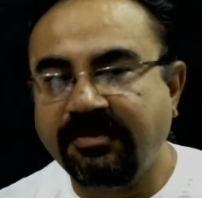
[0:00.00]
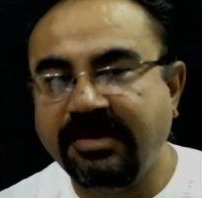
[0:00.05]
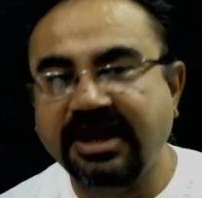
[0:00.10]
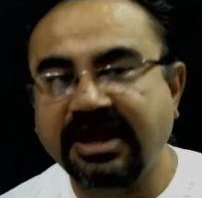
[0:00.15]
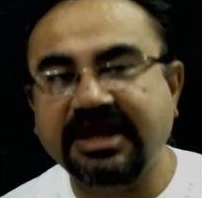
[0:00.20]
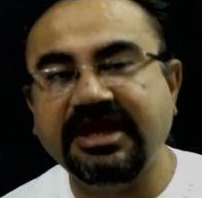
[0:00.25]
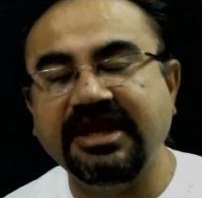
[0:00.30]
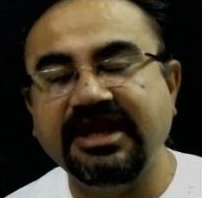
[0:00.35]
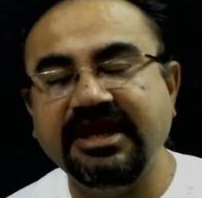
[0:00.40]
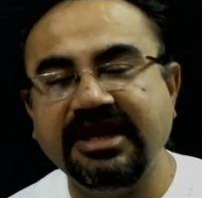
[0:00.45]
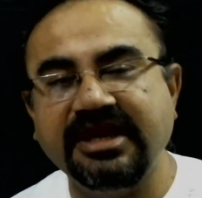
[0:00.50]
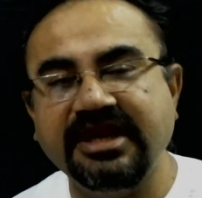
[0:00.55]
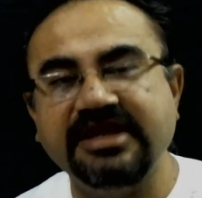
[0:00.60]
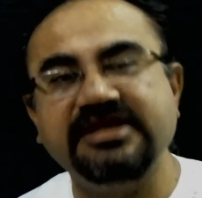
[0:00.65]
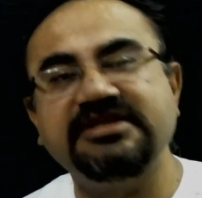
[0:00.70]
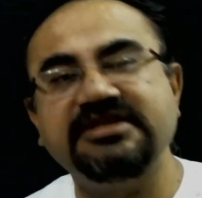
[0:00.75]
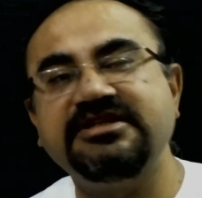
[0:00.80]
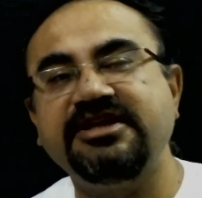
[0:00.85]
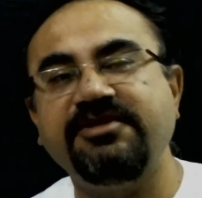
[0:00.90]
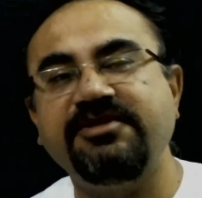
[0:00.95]
Bacteria
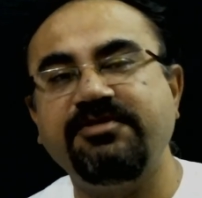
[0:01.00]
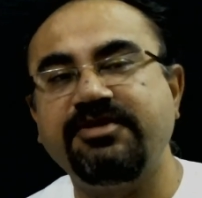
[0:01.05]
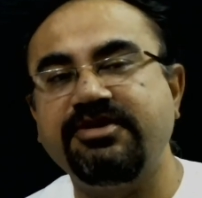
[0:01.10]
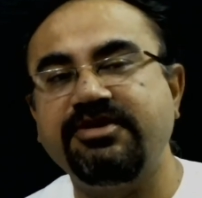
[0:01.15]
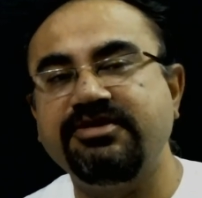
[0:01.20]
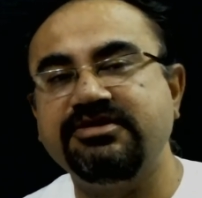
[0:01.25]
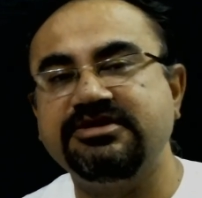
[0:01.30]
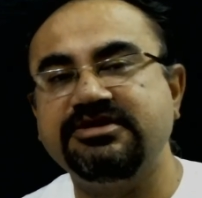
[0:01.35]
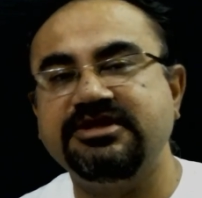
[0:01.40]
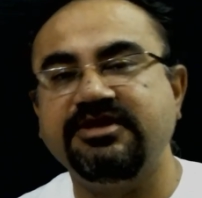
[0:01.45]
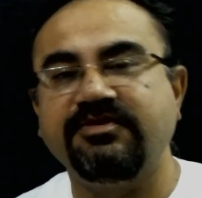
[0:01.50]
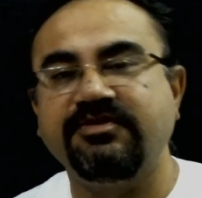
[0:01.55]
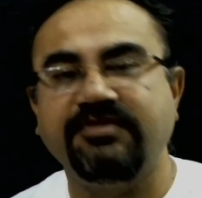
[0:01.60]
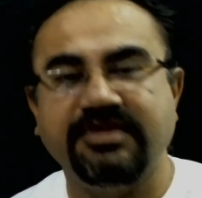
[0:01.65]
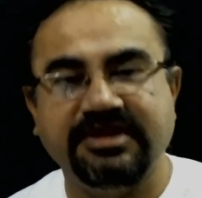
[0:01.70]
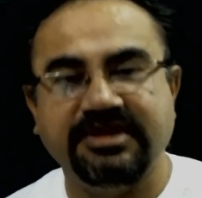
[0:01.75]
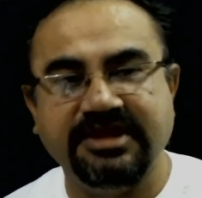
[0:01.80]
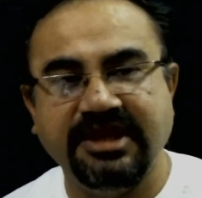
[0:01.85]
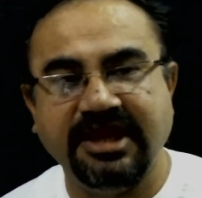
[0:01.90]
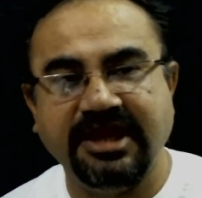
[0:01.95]
is reproducing
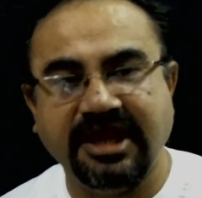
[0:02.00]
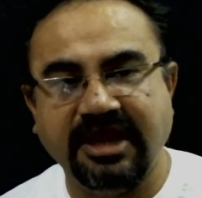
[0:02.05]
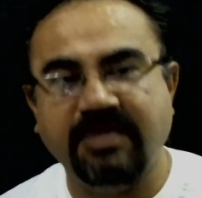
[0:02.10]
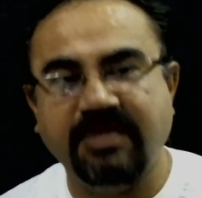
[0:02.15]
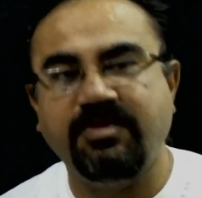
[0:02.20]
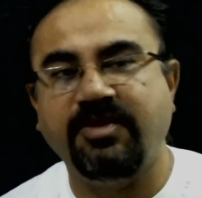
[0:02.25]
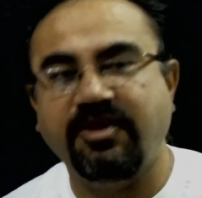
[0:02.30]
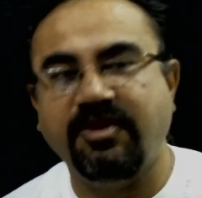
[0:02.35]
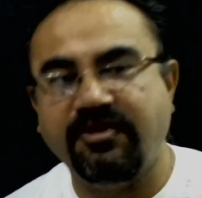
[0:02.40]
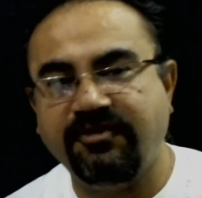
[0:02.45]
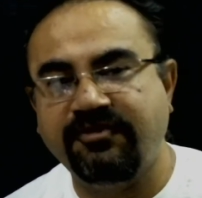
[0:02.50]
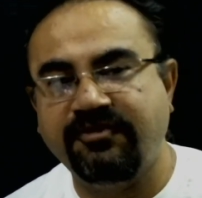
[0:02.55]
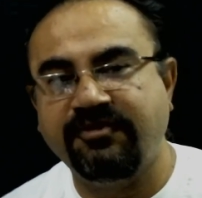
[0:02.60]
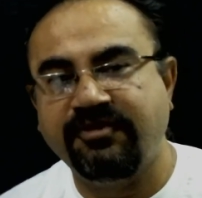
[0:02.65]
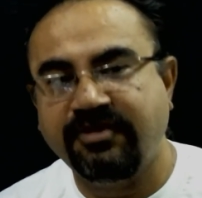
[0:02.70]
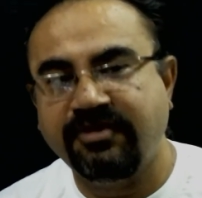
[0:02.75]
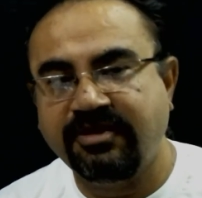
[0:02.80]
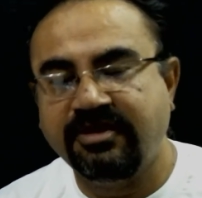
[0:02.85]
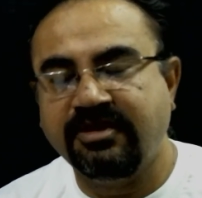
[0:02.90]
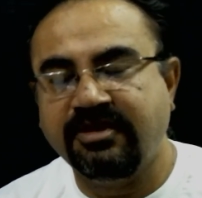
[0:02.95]
with the help of
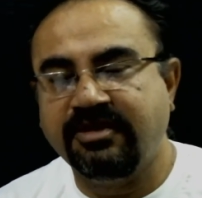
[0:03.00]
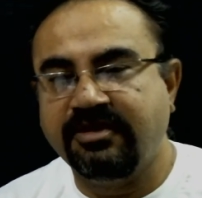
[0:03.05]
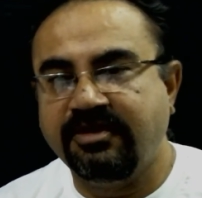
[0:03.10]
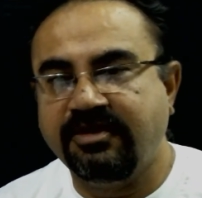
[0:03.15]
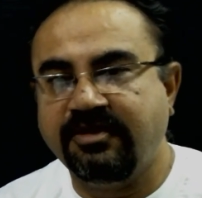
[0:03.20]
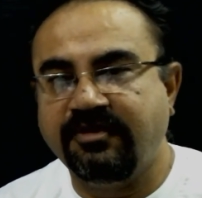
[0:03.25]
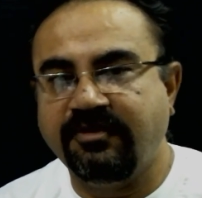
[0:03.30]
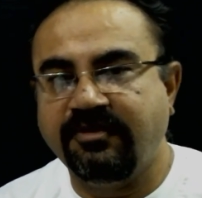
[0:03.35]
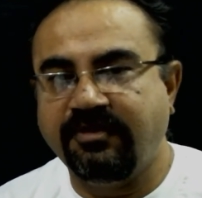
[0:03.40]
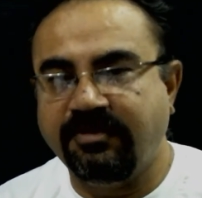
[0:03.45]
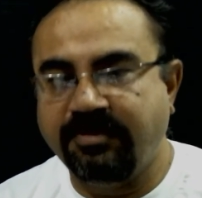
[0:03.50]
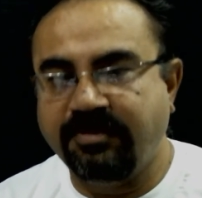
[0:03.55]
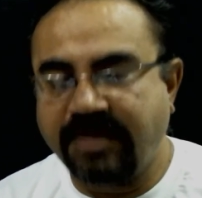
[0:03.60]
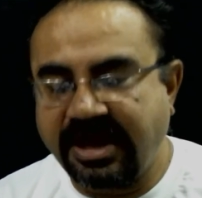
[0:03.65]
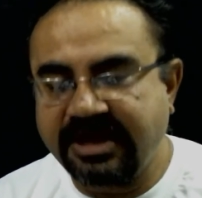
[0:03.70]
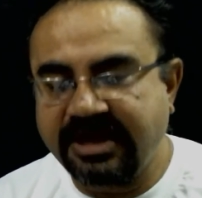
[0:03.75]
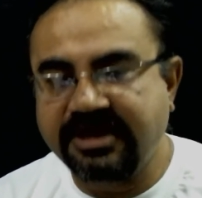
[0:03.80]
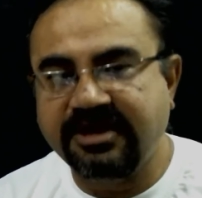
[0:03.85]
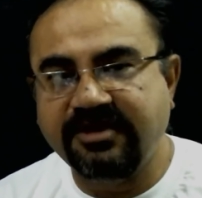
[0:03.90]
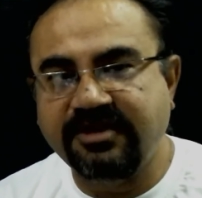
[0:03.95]

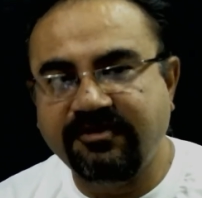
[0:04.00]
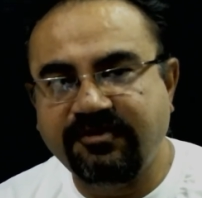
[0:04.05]
binary